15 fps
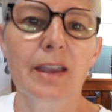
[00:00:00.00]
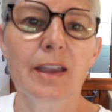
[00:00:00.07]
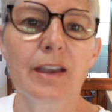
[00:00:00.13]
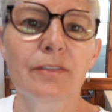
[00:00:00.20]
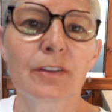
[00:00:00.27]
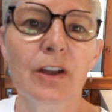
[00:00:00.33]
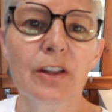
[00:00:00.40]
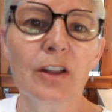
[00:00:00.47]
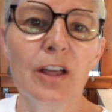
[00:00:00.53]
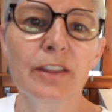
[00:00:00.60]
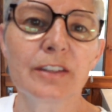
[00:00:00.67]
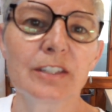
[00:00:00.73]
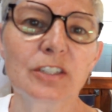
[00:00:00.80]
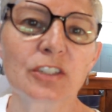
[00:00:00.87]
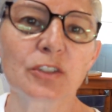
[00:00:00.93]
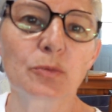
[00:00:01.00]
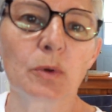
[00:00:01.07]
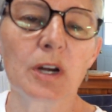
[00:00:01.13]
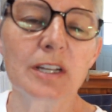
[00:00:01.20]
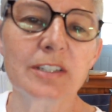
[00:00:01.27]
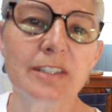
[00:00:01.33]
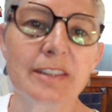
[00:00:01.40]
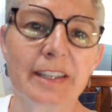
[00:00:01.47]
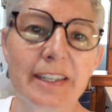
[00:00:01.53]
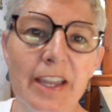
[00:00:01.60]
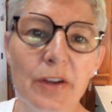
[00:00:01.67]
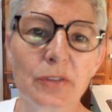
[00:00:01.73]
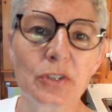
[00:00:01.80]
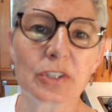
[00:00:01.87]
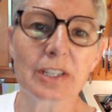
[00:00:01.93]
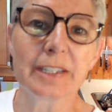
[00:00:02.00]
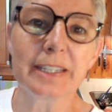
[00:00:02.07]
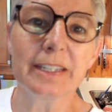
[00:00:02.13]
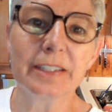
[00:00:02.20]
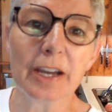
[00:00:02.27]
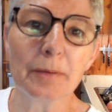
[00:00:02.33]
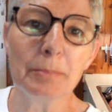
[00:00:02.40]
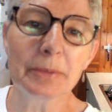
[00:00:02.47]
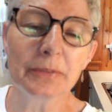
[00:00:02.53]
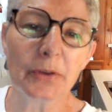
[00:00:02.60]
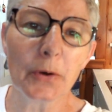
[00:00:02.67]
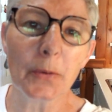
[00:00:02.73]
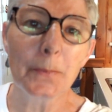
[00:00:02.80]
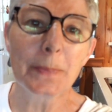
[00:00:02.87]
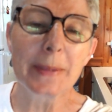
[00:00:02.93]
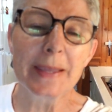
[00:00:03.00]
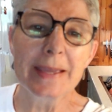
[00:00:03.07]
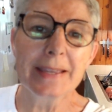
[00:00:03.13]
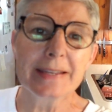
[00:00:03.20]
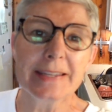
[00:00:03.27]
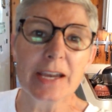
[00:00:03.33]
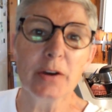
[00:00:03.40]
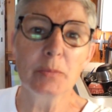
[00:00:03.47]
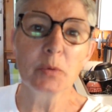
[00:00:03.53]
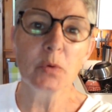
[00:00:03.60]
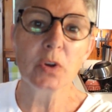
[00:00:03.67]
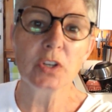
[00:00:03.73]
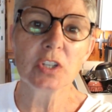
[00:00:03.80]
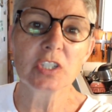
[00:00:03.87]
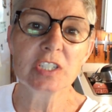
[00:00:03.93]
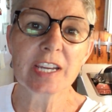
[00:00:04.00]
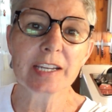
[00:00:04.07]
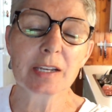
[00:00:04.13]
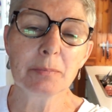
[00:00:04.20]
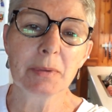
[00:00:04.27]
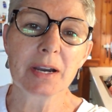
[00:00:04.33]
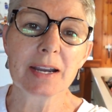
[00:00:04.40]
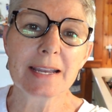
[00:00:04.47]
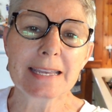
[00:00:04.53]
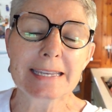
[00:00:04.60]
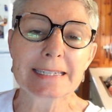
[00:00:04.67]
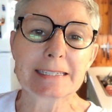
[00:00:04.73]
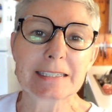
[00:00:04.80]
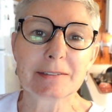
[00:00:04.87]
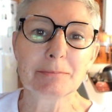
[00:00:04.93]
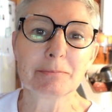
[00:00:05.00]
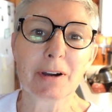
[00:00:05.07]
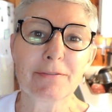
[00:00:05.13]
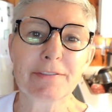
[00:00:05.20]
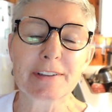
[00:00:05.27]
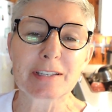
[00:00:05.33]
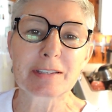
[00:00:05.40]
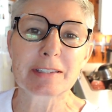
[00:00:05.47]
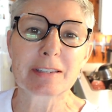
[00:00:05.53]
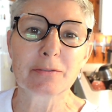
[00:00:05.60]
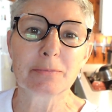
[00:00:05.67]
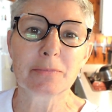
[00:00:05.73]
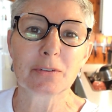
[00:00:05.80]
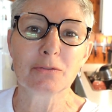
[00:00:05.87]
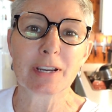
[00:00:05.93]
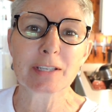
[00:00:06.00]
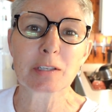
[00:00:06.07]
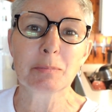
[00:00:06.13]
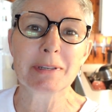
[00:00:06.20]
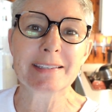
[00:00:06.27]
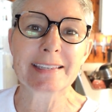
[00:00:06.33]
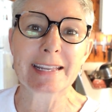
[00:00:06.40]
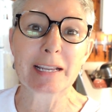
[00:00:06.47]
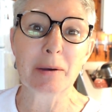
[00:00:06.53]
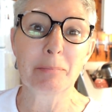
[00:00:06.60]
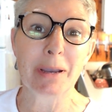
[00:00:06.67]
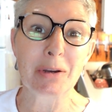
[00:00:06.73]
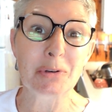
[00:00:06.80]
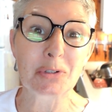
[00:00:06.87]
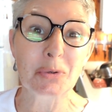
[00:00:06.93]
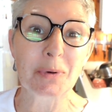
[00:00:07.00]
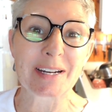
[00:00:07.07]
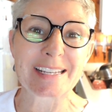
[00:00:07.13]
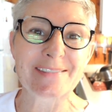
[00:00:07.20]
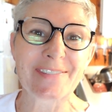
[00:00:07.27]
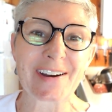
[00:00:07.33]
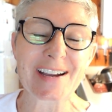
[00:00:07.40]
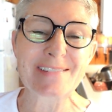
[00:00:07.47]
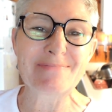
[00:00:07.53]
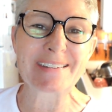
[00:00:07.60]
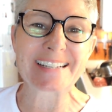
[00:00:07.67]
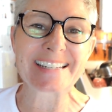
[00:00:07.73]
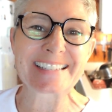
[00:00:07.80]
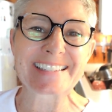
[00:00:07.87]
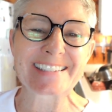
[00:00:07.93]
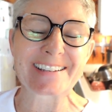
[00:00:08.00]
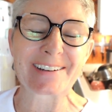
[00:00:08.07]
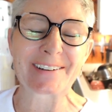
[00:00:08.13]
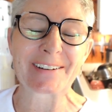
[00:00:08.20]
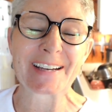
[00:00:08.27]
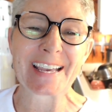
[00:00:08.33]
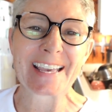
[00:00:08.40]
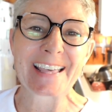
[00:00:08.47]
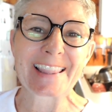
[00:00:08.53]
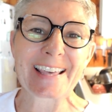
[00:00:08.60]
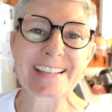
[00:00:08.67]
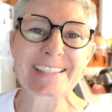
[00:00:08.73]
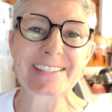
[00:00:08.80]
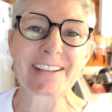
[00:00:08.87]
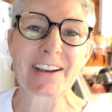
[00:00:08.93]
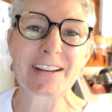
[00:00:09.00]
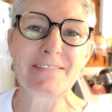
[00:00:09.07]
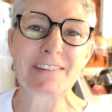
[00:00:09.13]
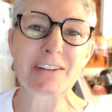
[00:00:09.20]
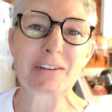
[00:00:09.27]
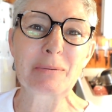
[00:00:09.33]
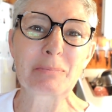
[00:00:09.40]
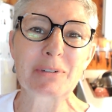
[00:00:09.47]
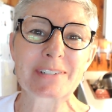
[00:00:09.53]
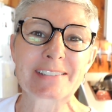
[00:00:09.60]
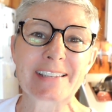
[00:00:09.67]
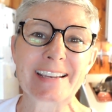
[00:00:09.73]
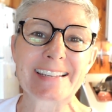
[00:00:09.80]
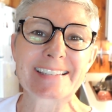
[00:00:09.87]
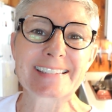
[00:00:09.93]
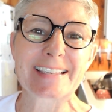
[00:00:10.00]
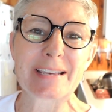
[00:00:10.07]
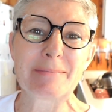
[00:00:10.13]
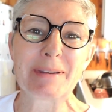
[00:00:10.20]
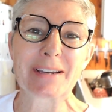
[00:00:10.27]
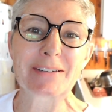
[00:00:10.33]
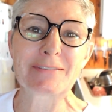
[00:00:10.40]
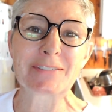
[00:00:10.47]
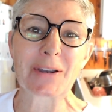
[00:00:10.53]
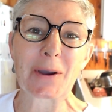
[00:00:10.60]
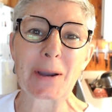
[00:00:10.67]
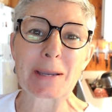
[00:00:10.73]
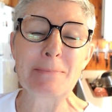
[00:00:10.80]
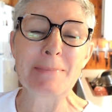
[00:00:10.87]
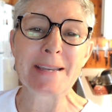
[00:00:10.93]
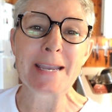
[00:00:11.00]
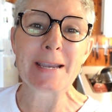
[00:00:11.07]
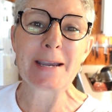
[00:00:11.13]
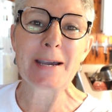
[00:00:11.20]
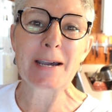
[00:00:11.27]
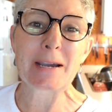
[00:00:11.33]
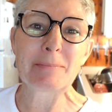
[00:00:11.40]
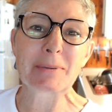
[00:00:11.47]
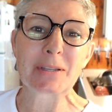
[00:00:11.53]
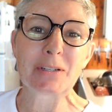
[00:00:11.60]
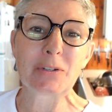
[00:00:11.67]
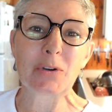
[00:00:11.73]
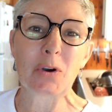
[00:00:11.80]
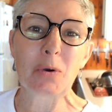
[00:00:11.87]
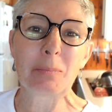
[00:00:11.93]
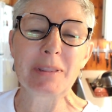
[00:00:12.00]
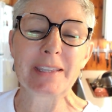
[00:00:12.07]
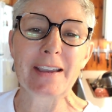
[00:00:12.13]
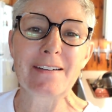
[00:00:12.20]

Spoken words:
I've got all the dishes washed and the counters cleaned up, so now I'm going to check my muffins. The recipe said about 25 minutes, so that's not a very precise amount of time. I'm going to open the